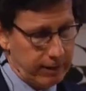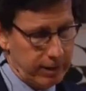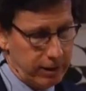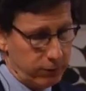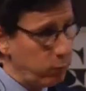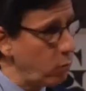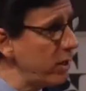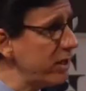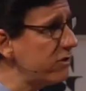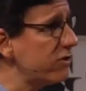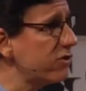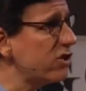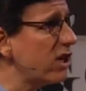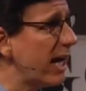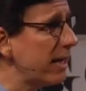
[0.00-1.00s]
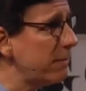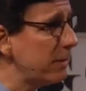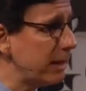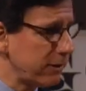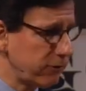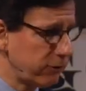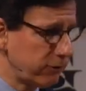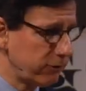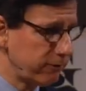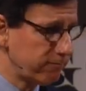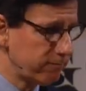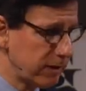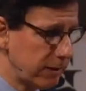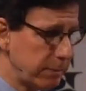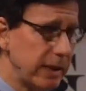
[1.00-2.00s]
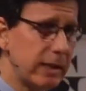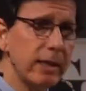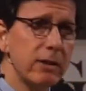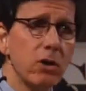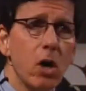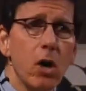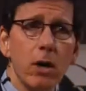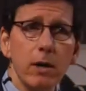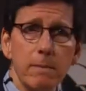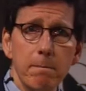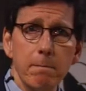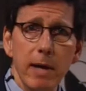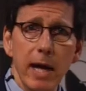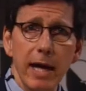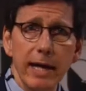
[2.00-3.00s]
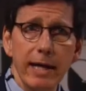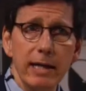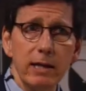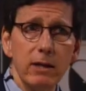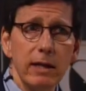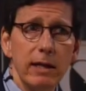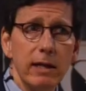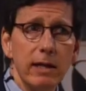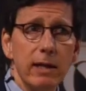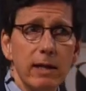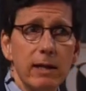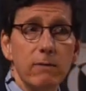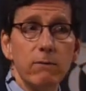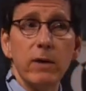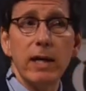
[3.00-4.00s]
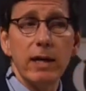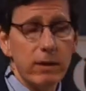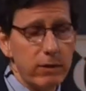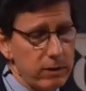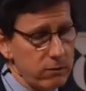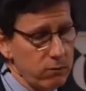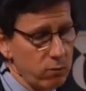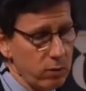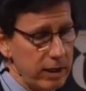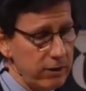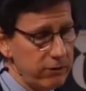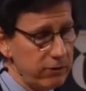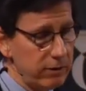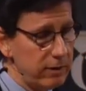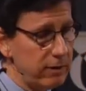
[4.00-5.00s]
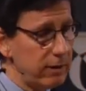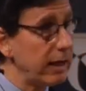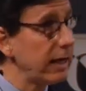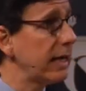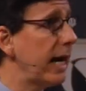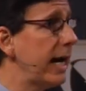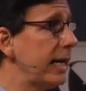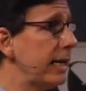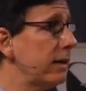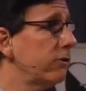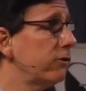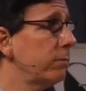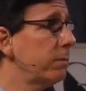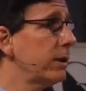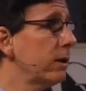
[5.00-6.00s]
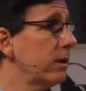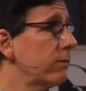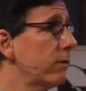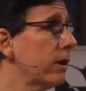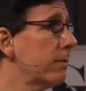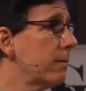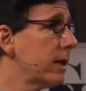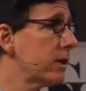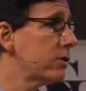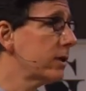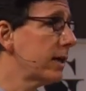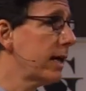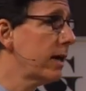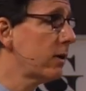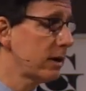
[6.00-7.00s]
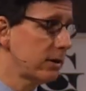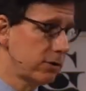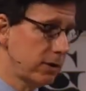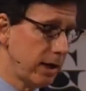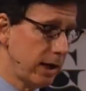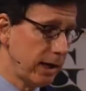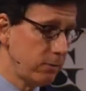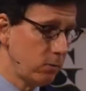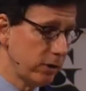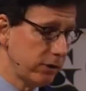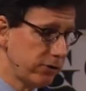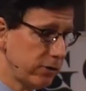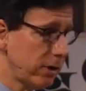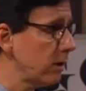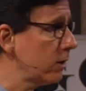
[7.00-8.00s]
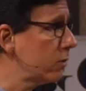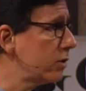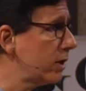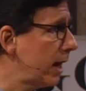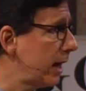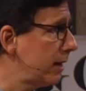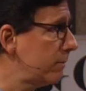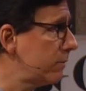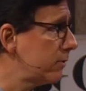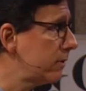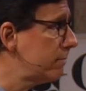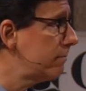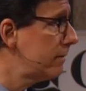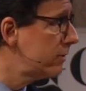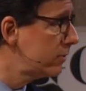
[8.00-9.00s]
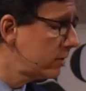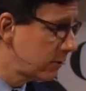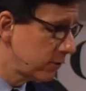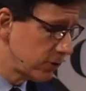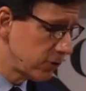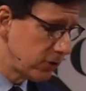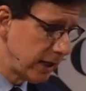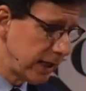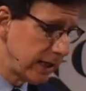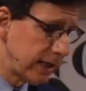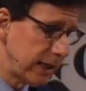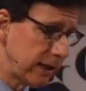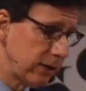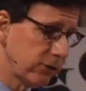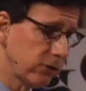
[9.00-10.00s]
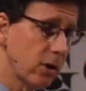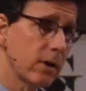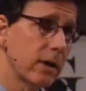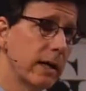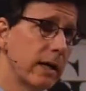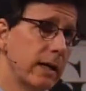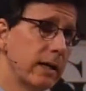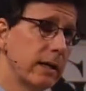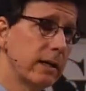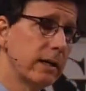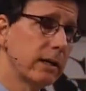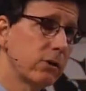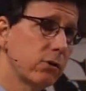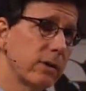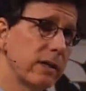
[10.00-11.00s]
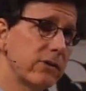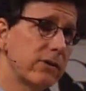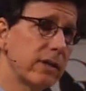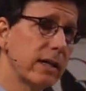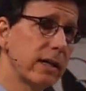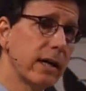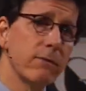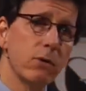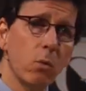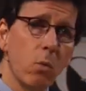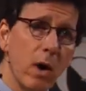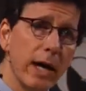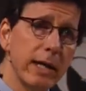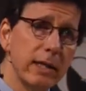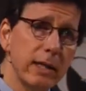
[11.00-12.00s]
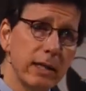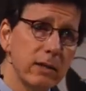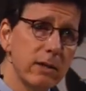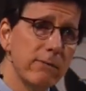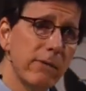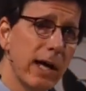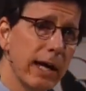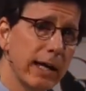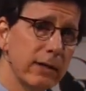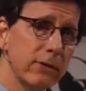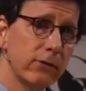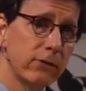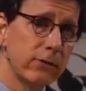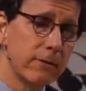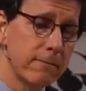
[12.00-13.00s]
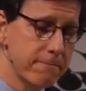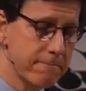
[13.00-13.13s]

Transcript: And his voice is timeless, appealing to heart and mind faith and reason, a guiding spirit very much now at a time when stereotypes and misunderstandings are increasing ever widening divides.